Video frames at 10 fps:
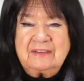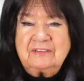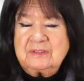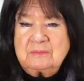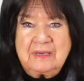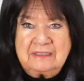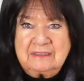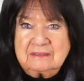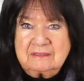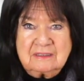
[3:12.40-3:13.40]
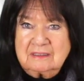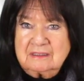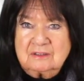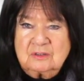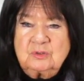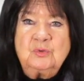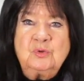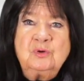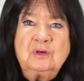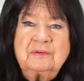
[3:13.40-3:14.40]
estimated
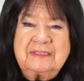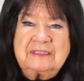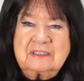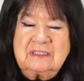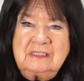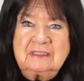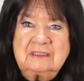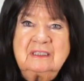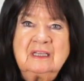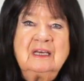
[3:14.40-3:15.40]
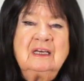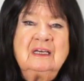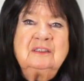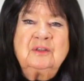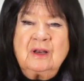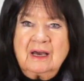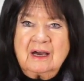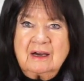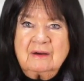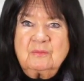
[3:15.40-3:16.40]
$2 quadrillion
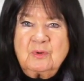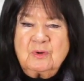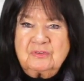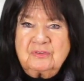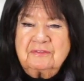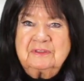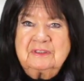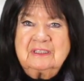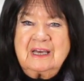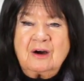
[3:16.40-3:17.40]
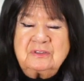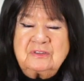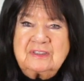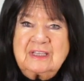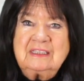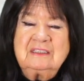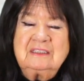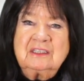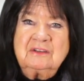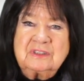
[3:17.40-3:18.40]
worth of the
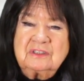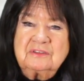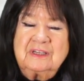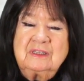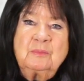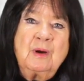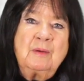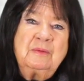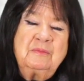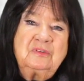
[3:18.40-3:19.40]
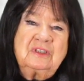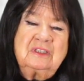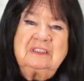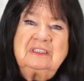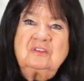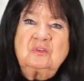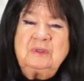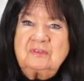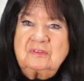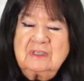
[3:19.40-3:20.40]
outstanding derivative. And the problem with Credit
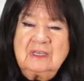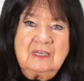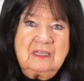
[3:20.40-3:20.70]
Suisse